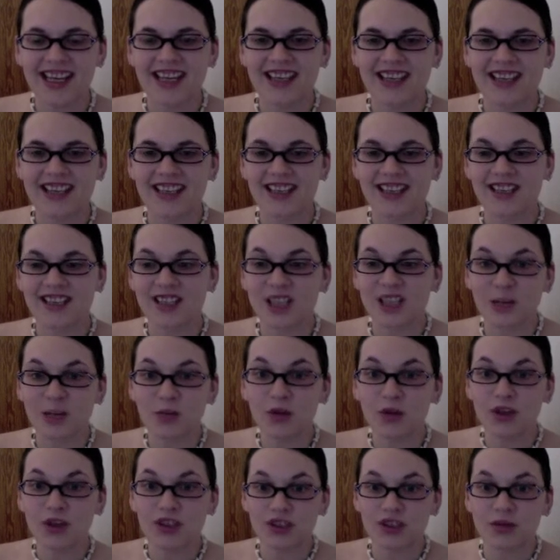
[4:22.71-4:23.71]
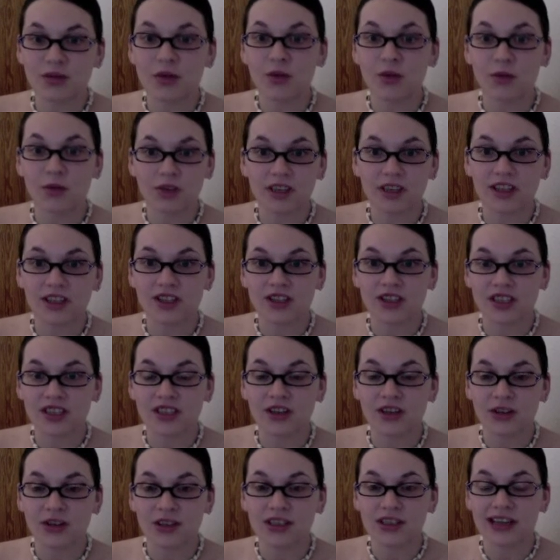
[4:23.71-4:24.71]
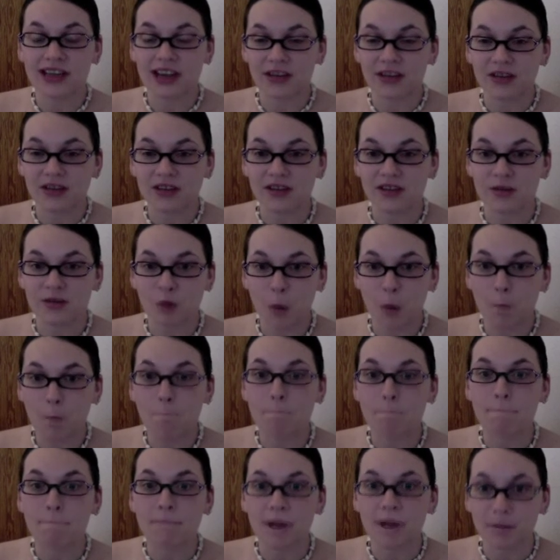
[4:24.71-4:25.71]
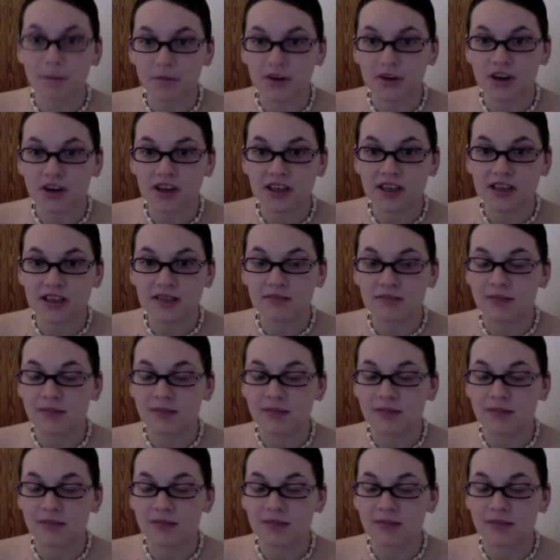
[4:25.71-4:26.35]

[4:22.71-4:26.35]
then some words you are really just going to have to memorize.